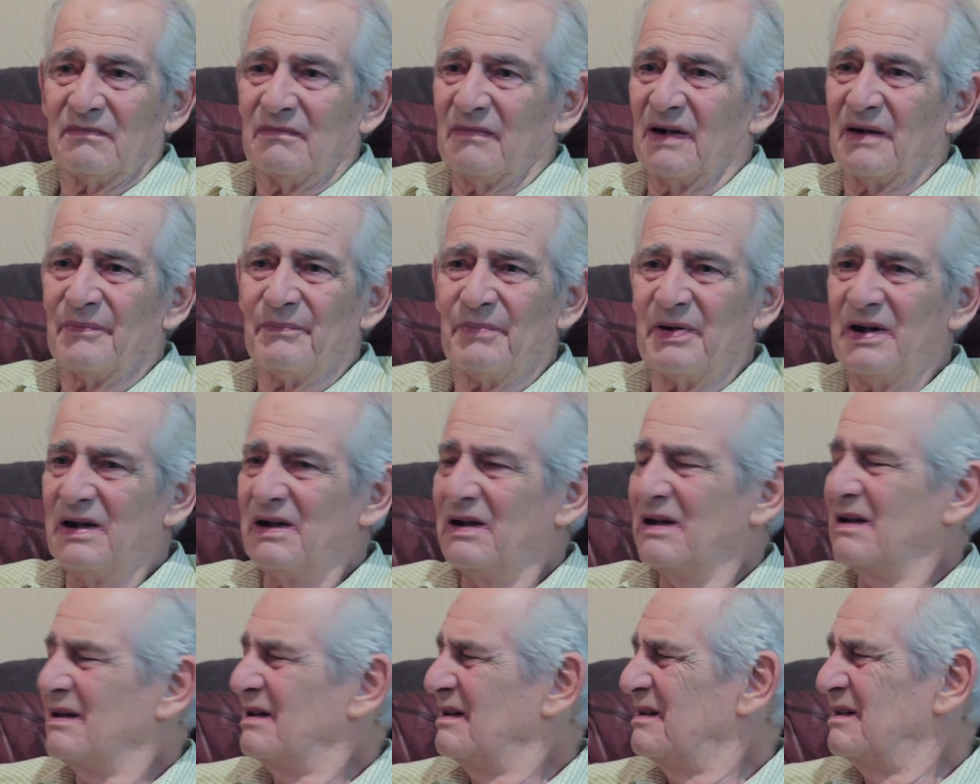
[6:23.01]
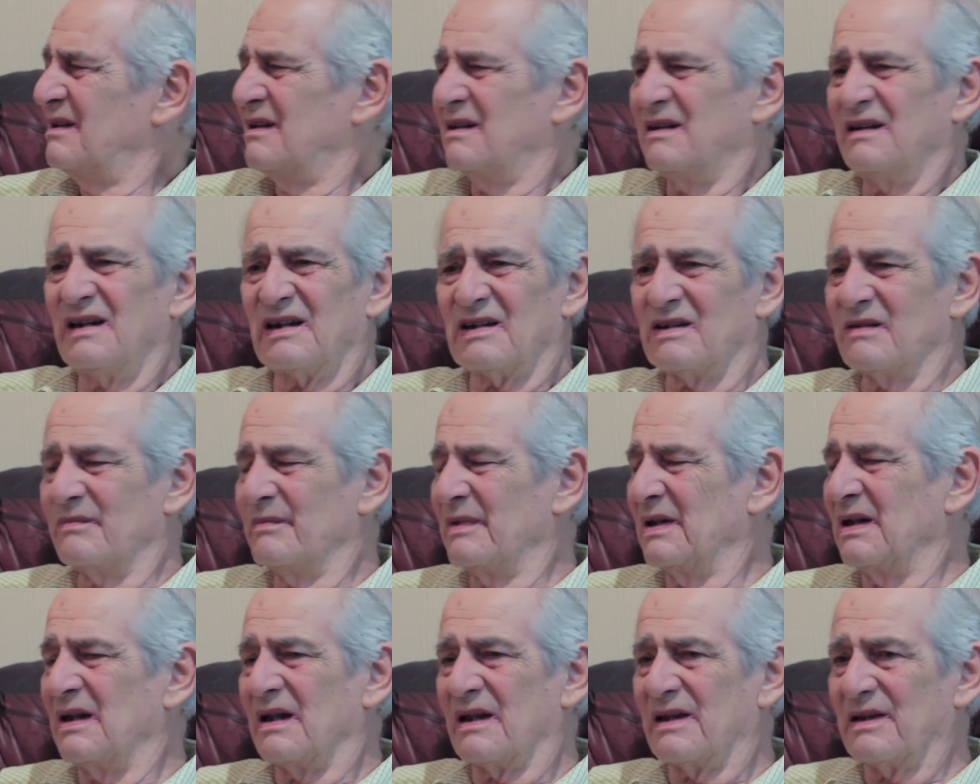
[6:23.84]
Opinions doesn't
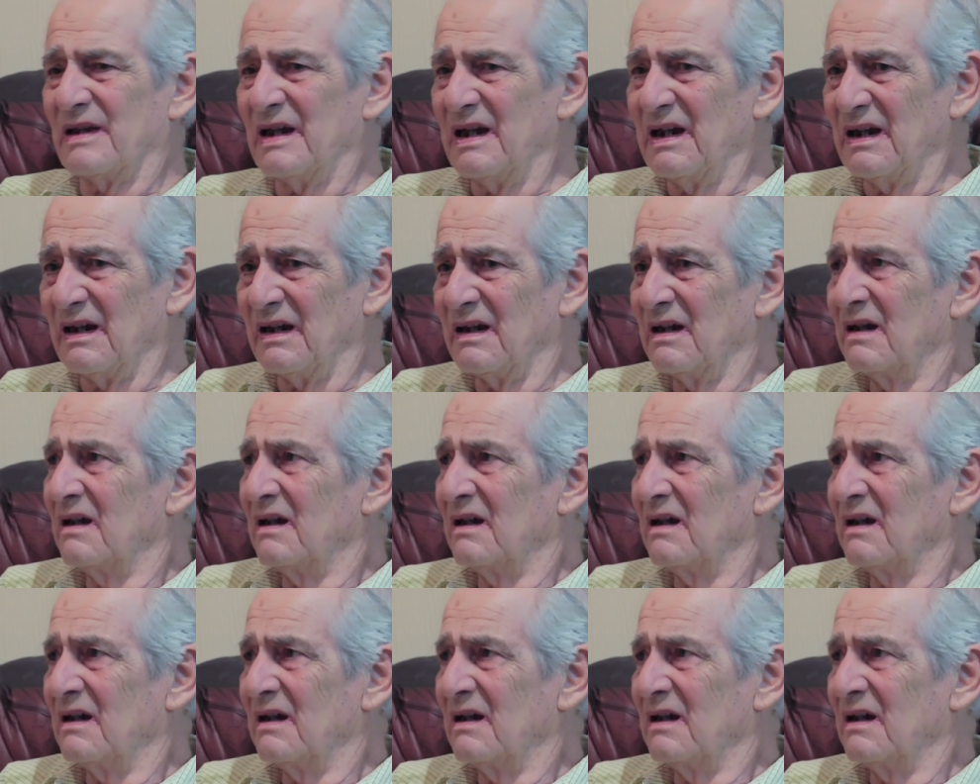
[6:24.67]
mean a thing.